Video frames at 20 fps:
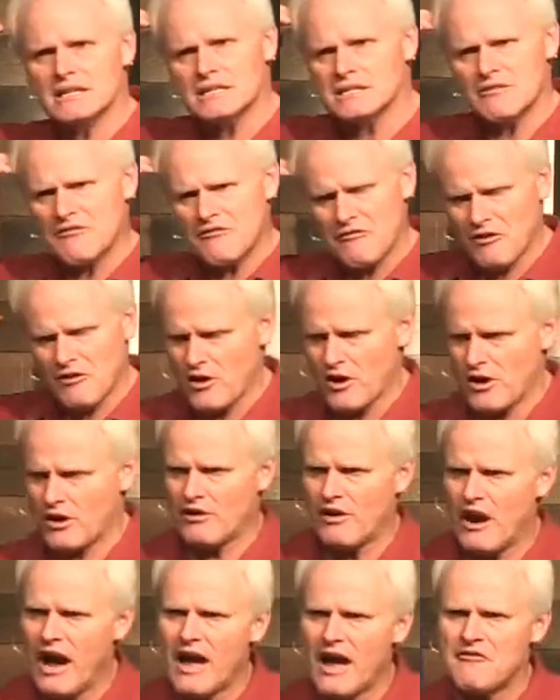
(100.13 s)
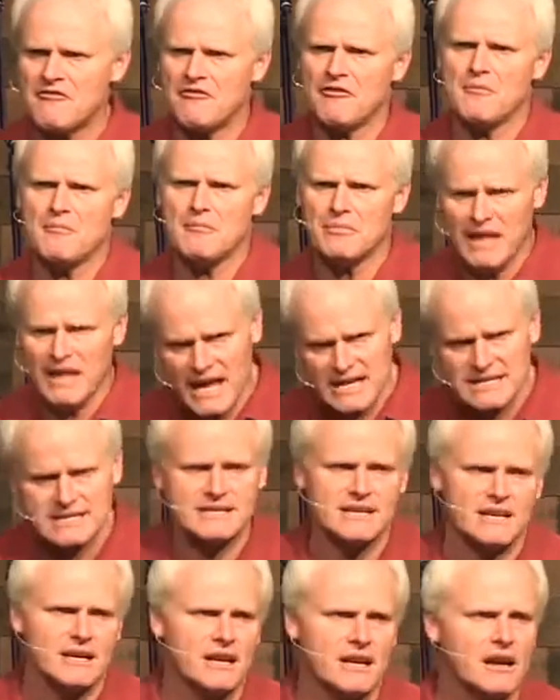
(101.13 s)
It's a far cry from
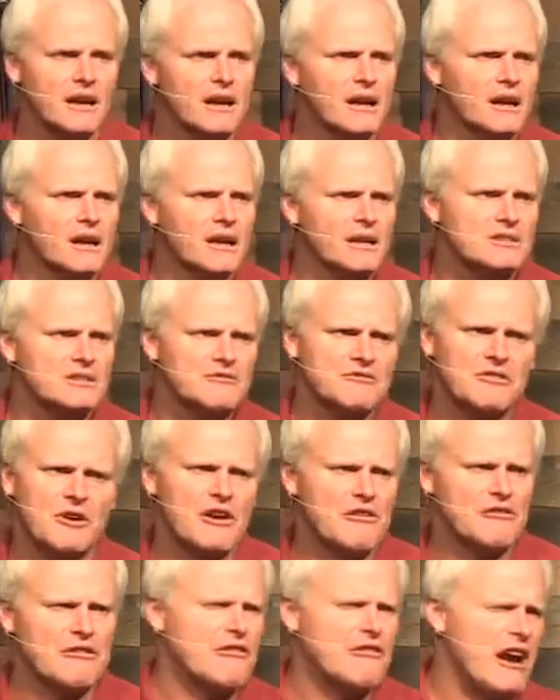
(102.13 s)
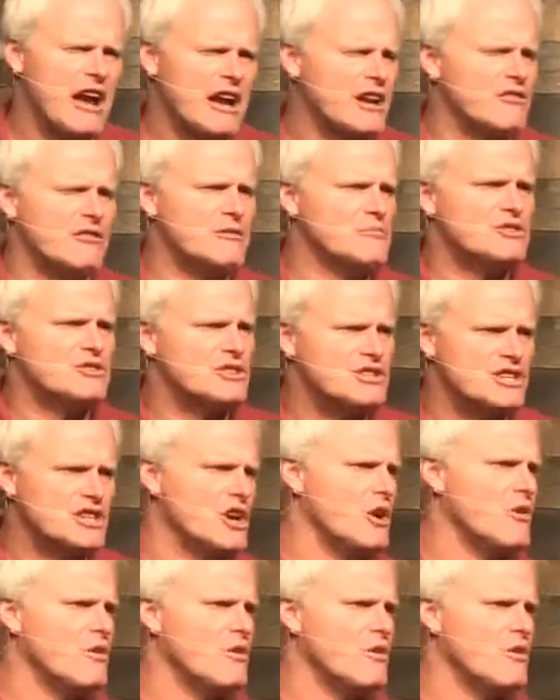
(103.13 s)
blessing, it's a far cry from just